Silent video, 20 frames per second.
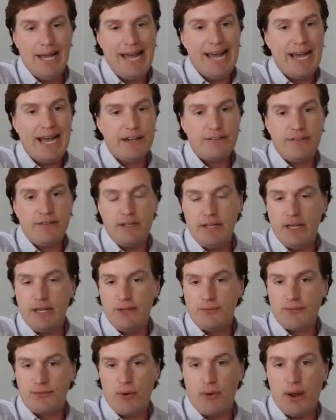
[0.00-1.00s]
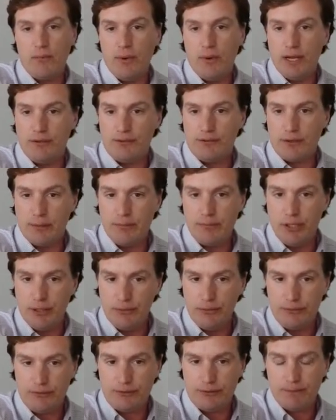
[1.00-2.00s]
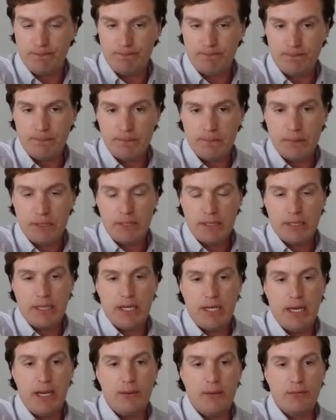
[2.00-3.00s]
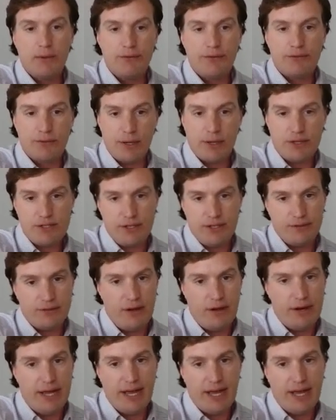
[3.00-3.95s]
Acts that lead to fraud, waste, or abuse. Uh, restrictions on